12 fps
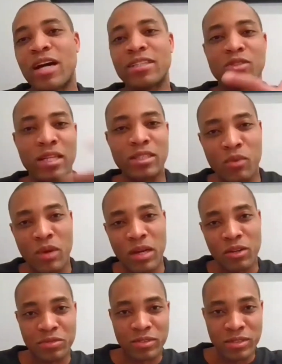I think
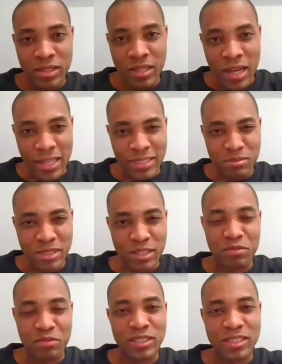
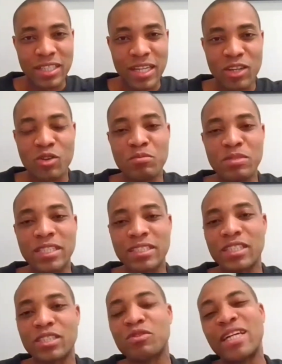Mr. Floor said that you could be
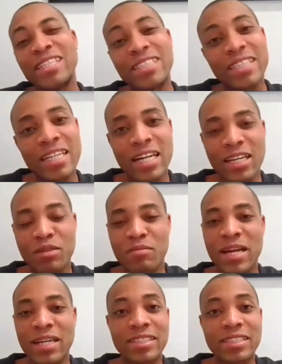successful internally,
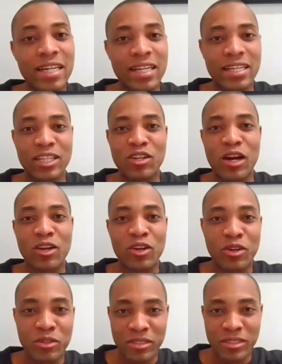but externally you are
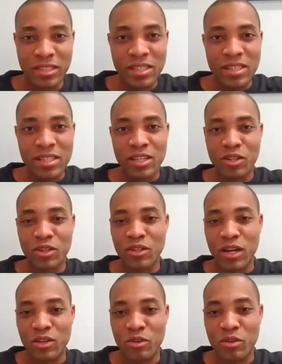not
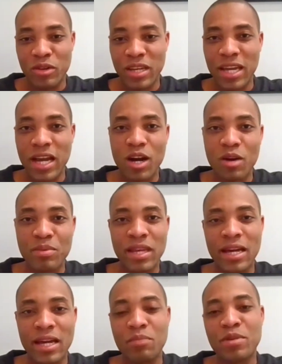really
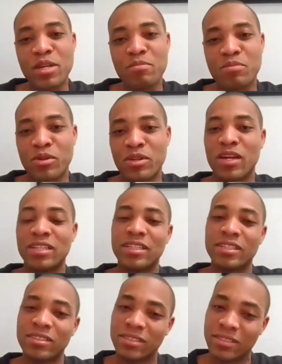helping other people and you're
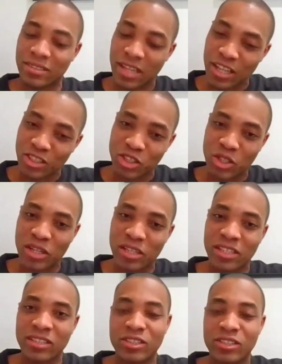just
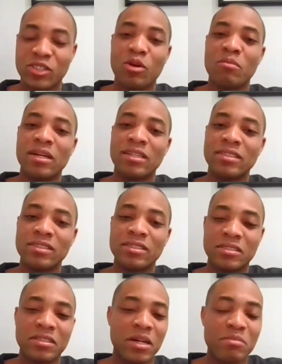enjoying your money.
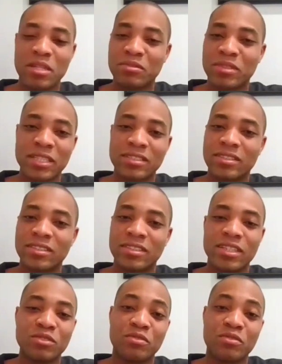So I believe success is
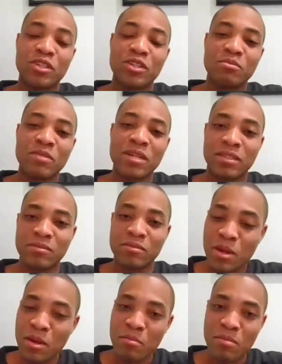just freedom and
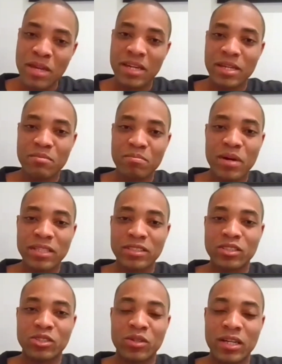making
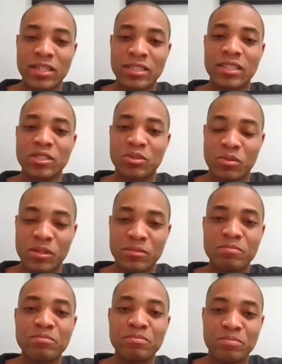impact to others as well.
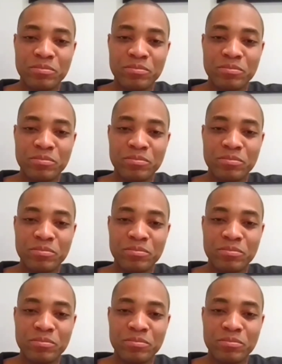